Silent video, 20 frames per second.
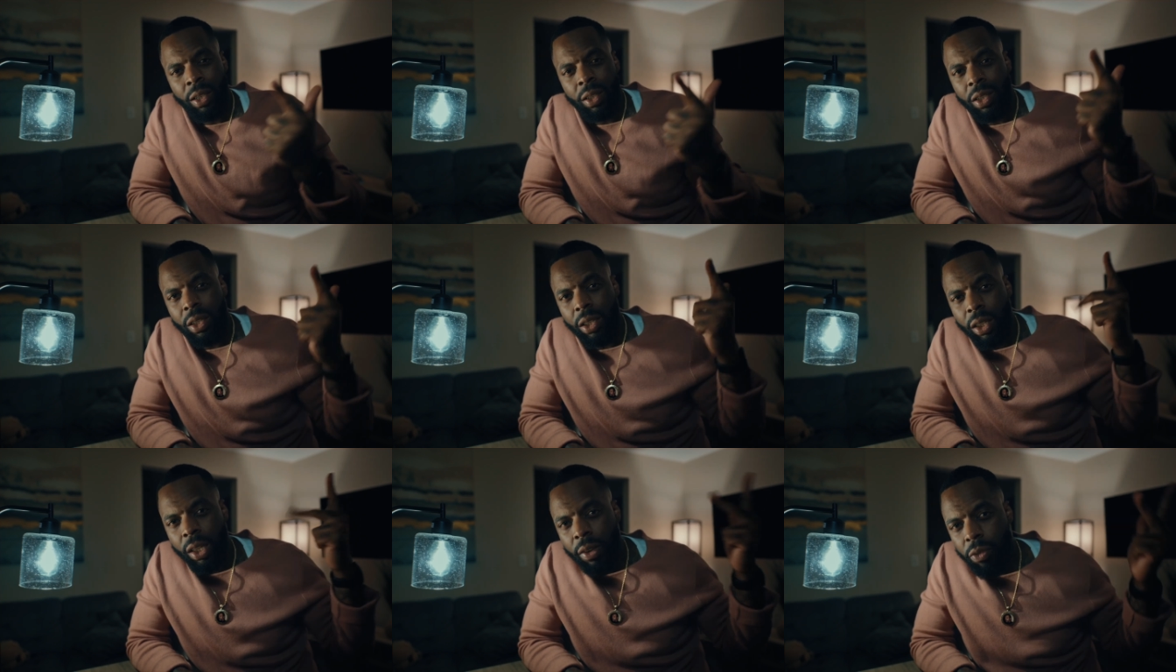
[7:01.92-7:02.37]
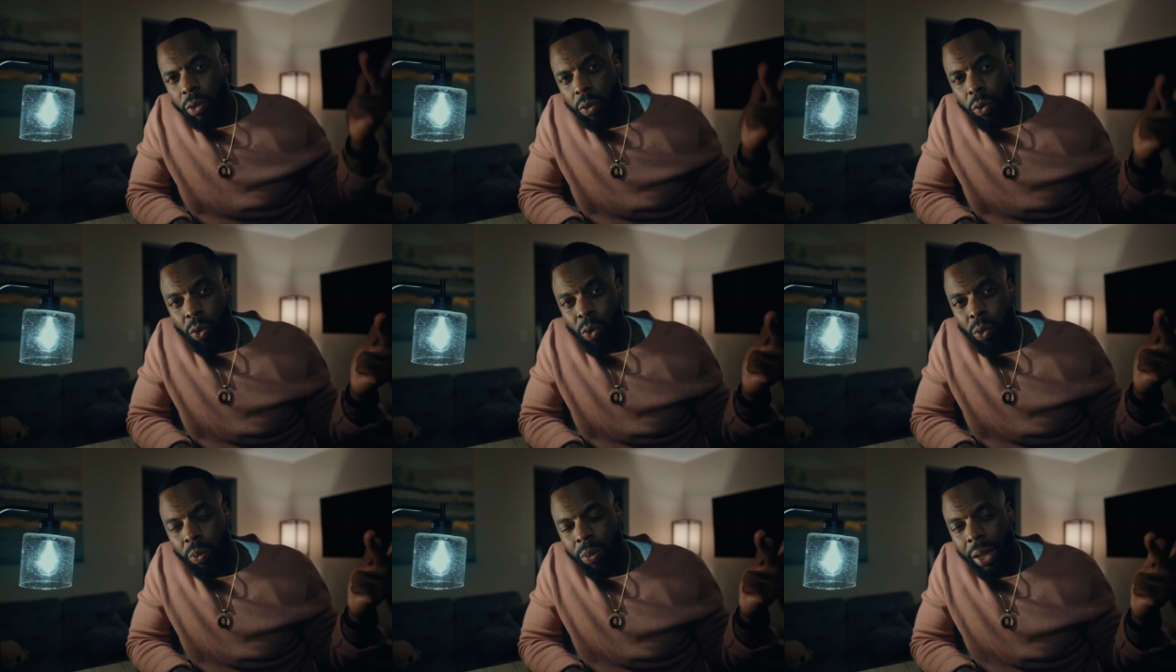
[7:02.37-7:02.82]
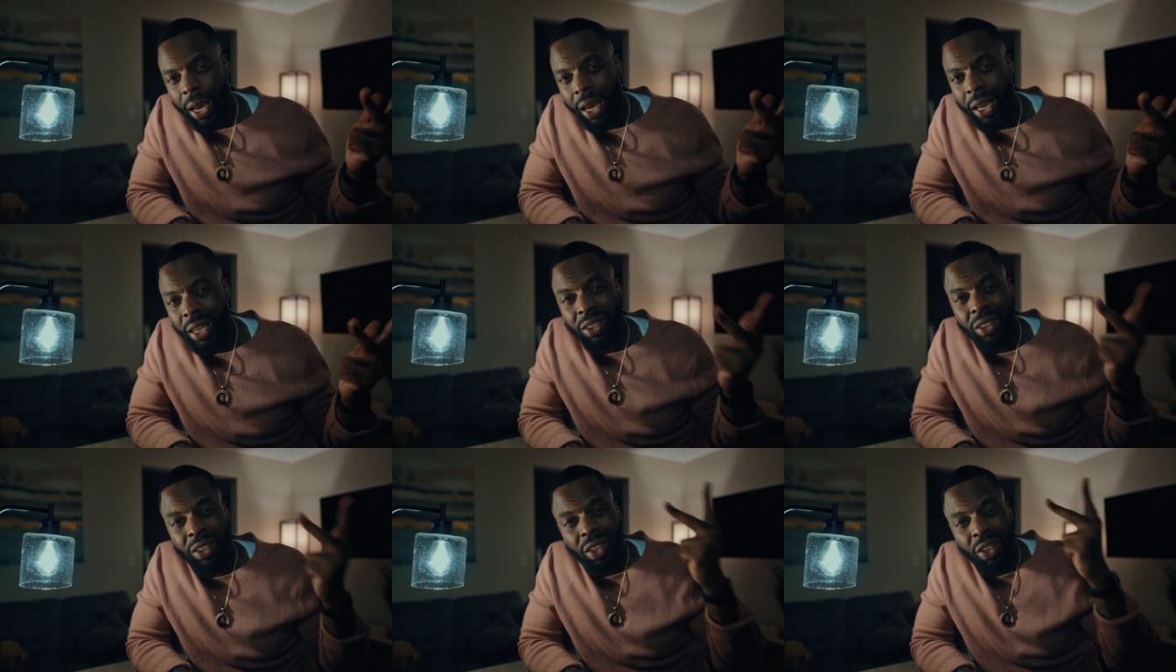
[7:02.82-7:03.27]
living room
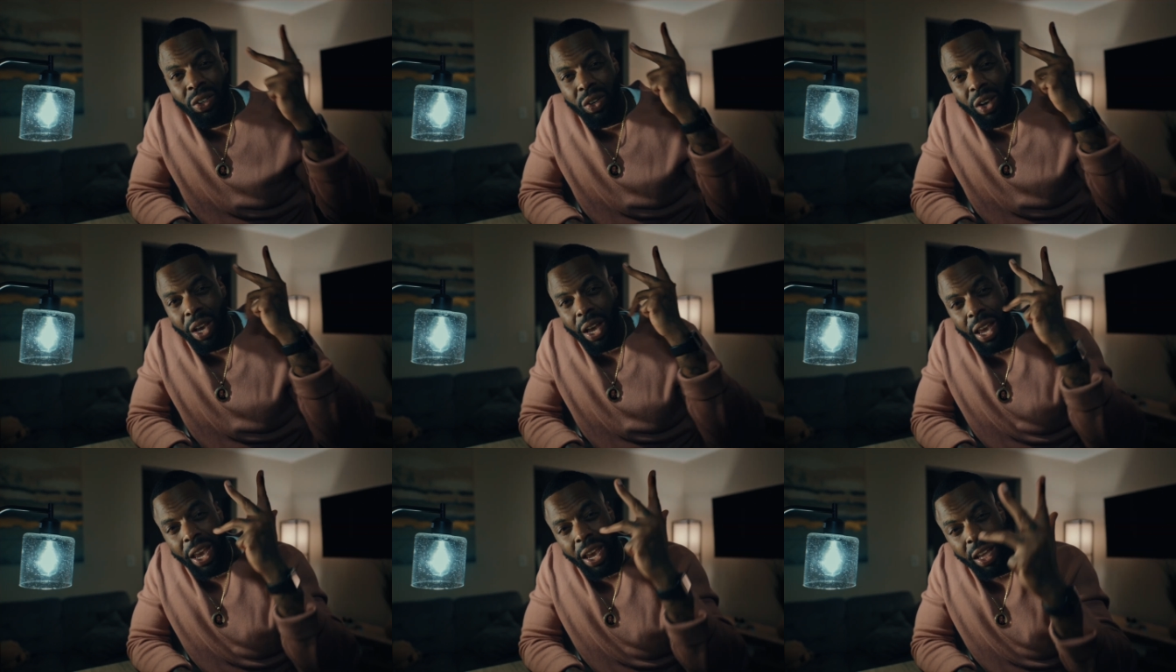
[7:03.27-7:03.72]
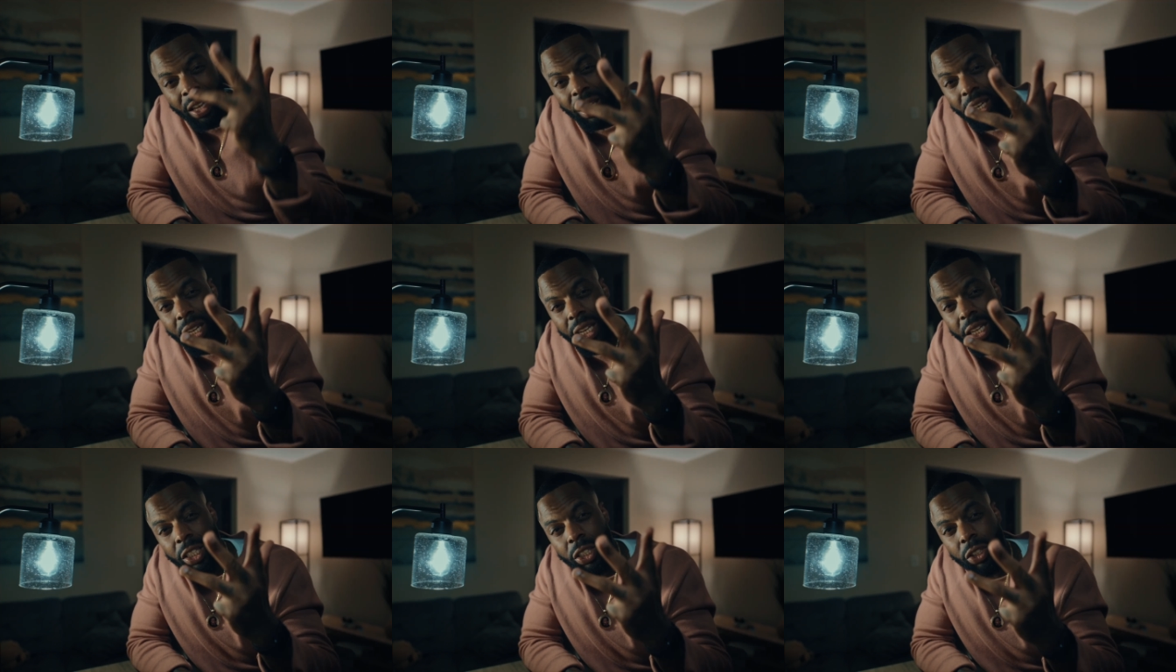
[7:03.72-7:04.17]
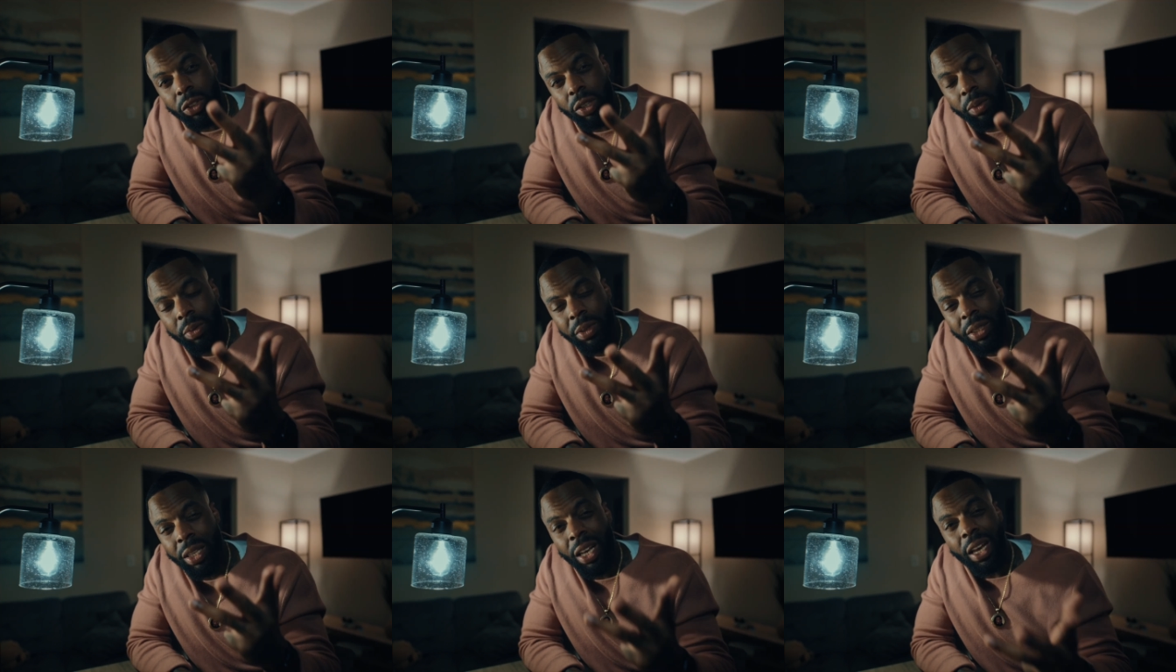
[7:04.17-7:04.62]
lights, you got LED
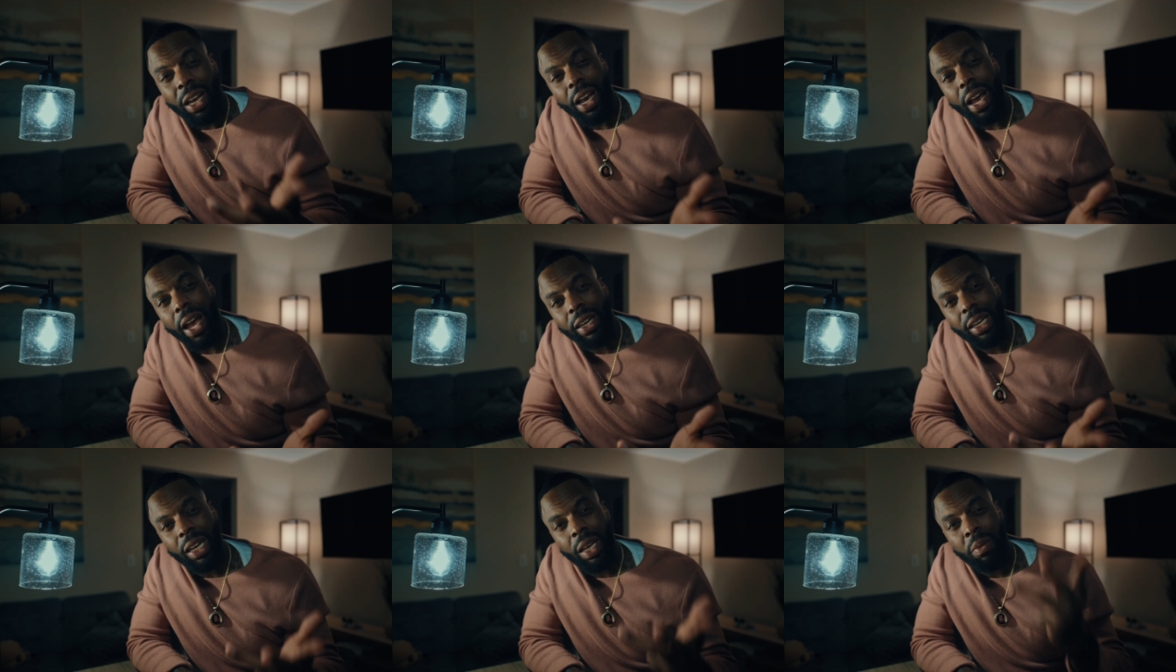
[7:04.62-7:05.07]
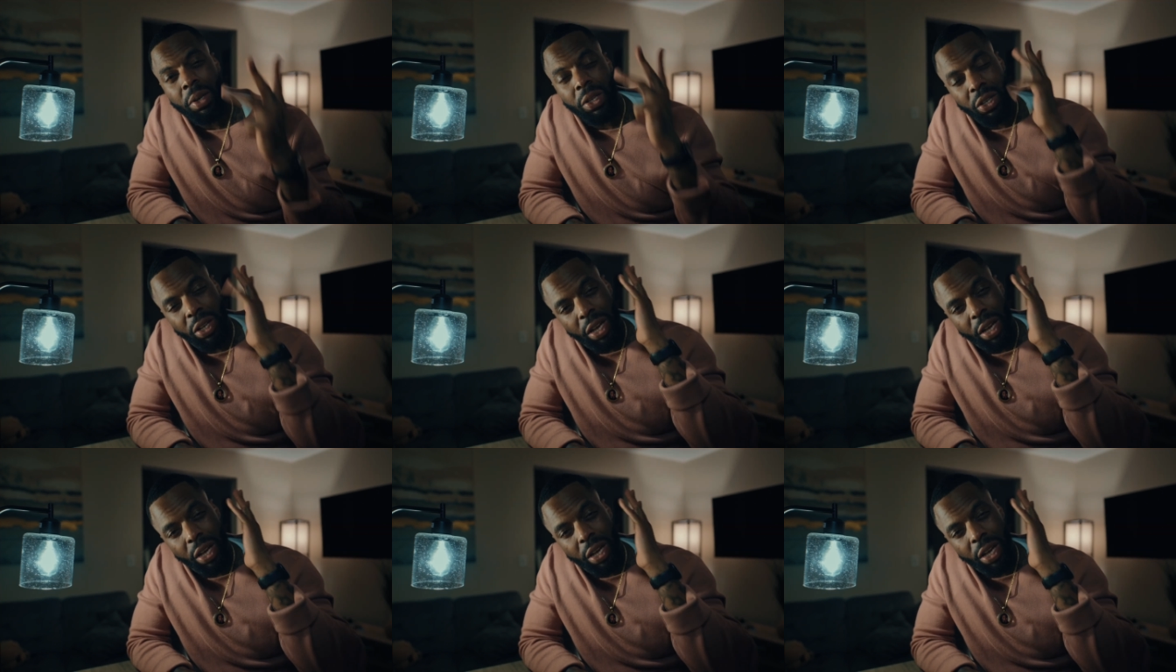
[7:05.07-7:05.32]
strips, god damn it, you